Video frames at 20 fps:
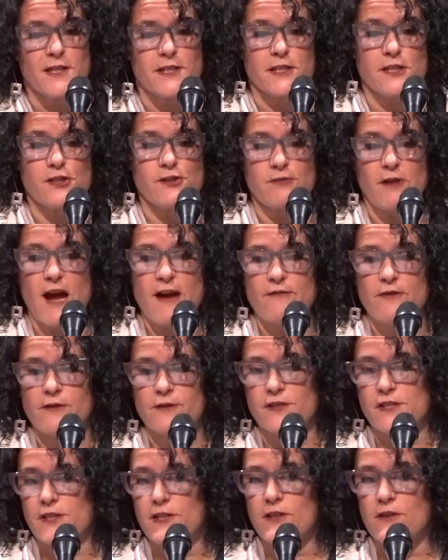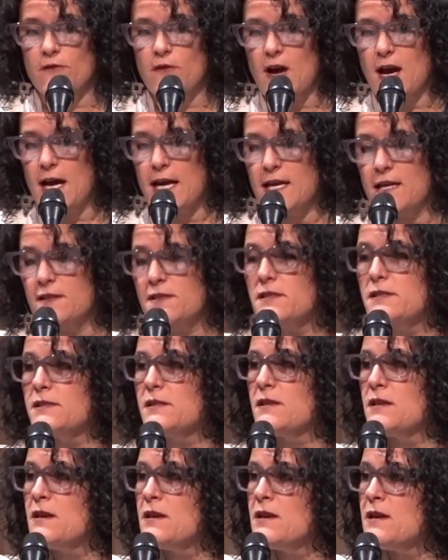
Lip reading: to travel to new heights.